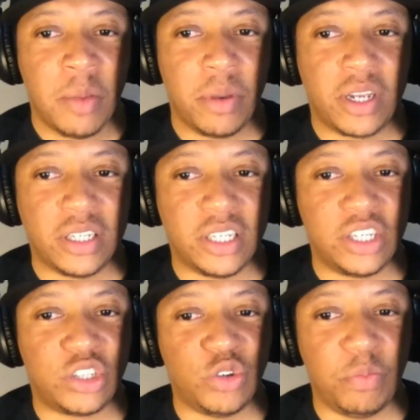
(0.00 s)
because
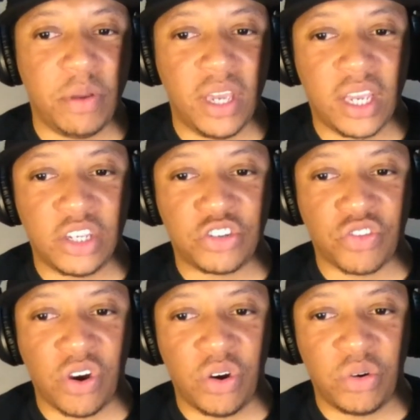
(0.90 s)
he's too big and
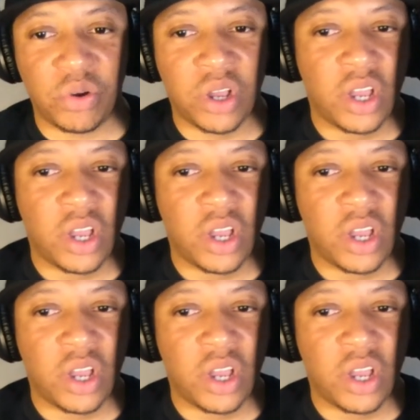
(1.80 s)
strong.